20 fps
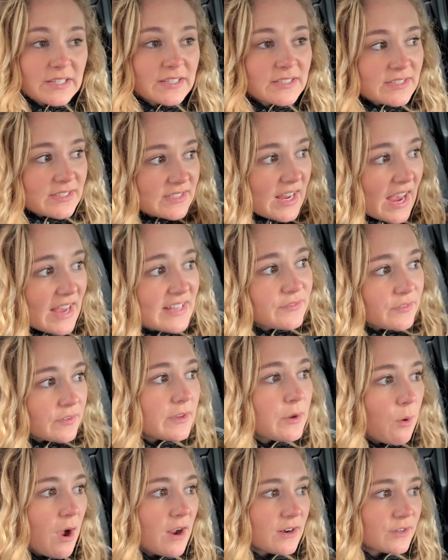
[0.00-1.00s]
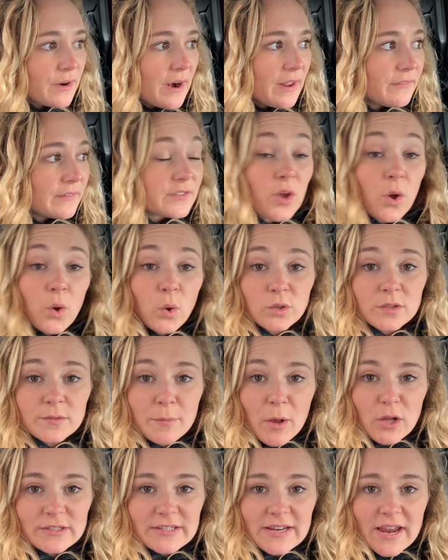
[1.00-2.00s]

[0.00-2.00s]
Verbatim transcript: successfully walked around this whole small